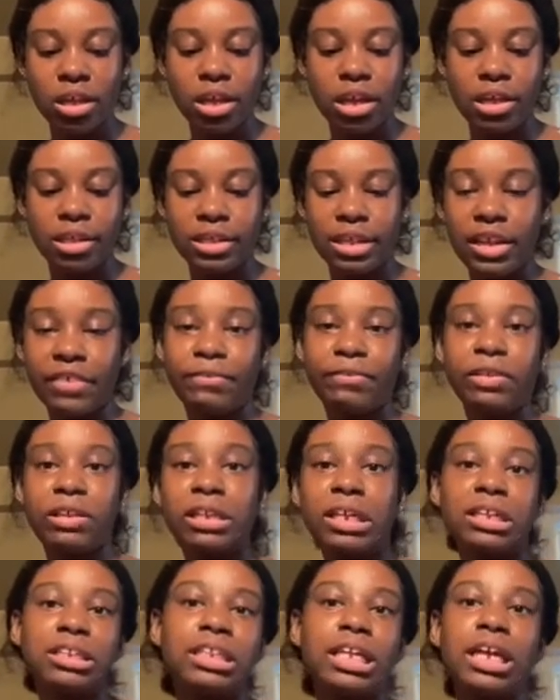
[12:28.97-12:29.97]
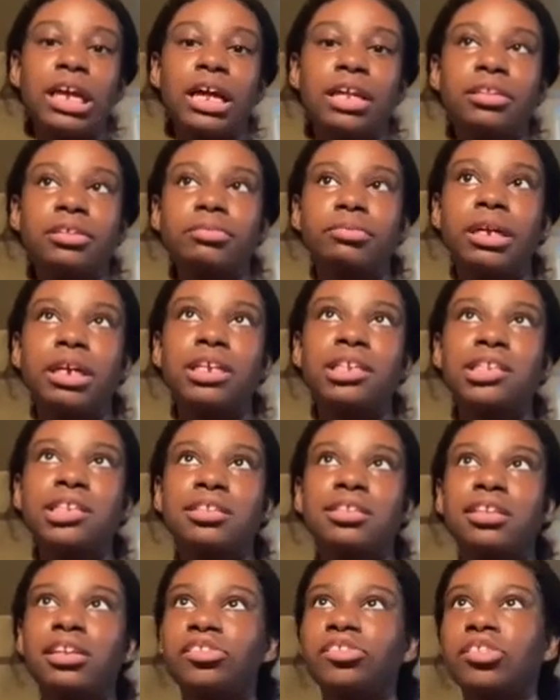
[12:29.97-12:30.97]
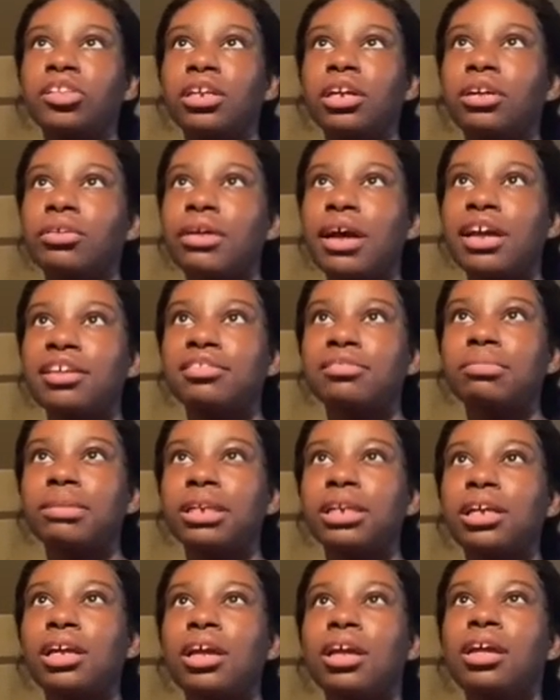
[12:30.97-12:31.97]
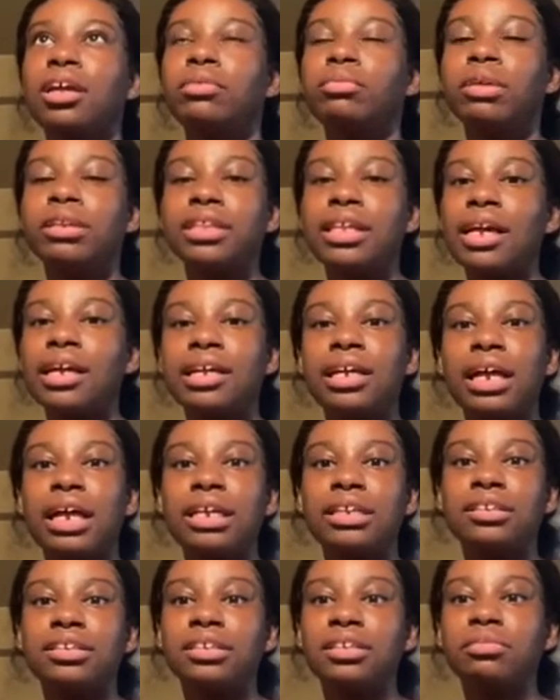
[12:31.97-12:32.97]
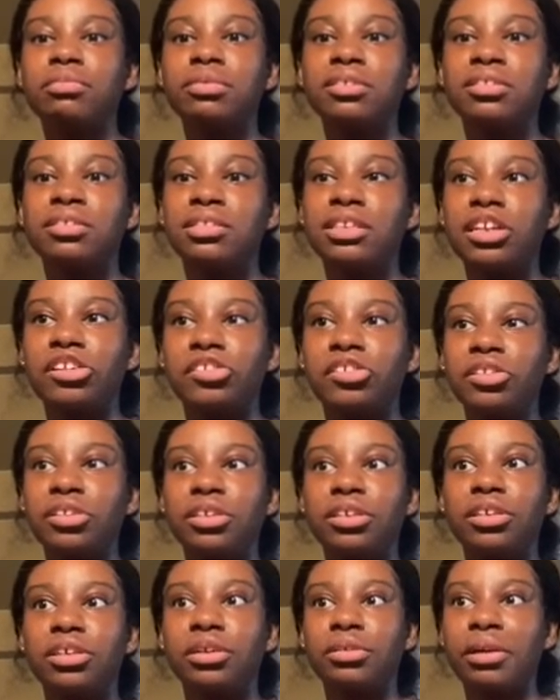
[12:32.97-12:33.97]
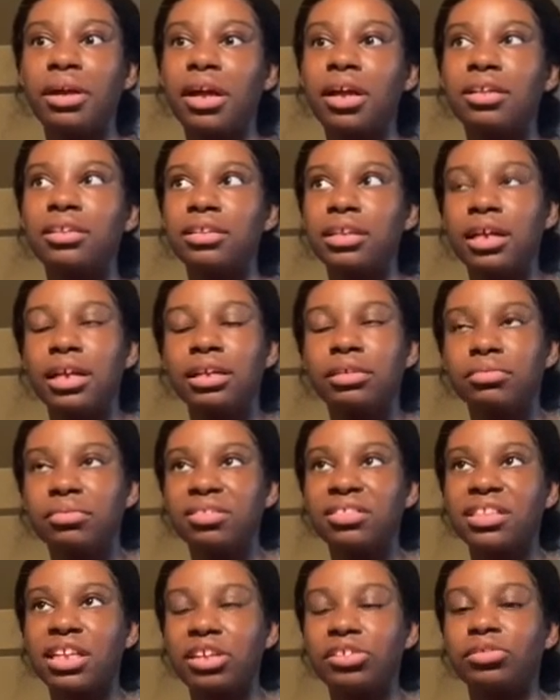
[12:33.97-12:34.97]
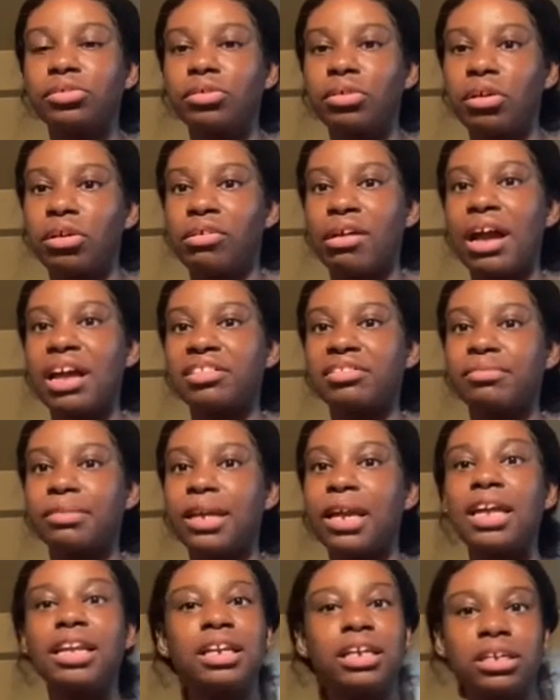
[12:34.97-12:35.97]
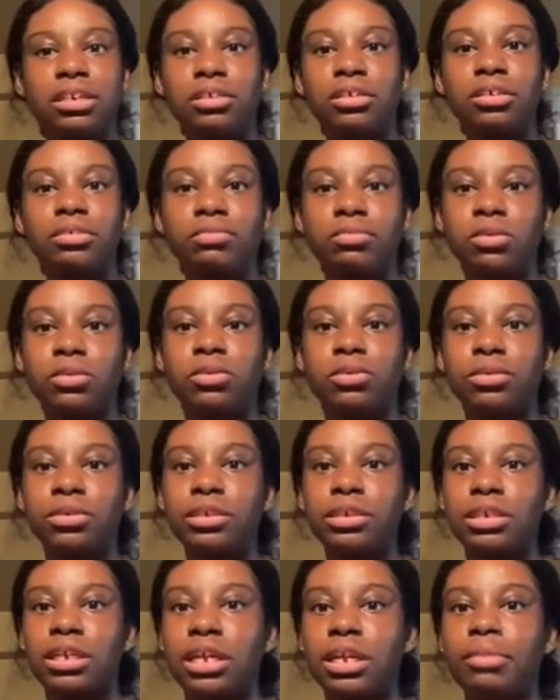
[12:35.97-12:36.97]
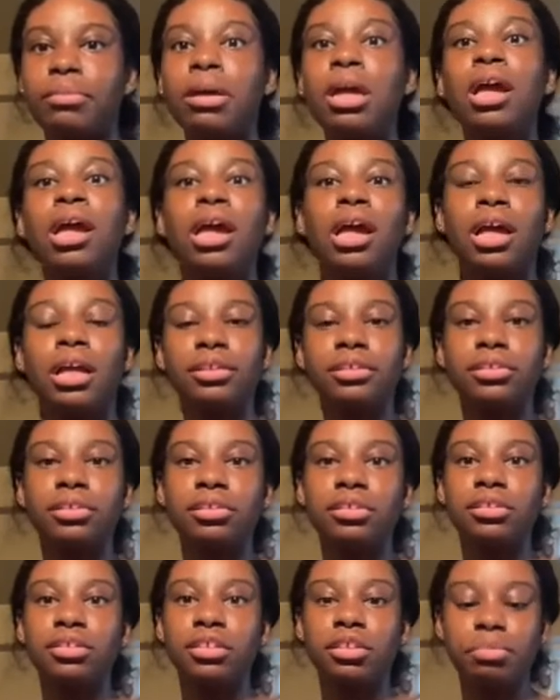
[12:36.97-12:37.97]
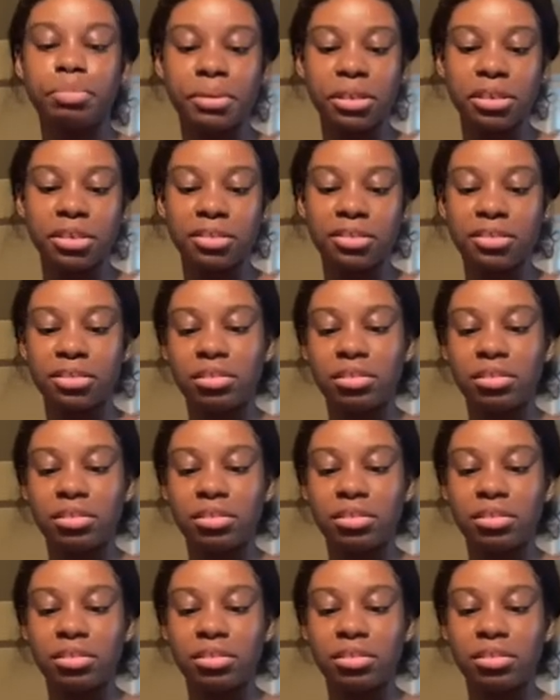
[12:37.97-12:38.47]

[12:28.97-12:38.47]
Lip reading: they feel like they have the right to sexually harass me. What that guy did was sexual harassment, and I could have recorded him and took it to the police.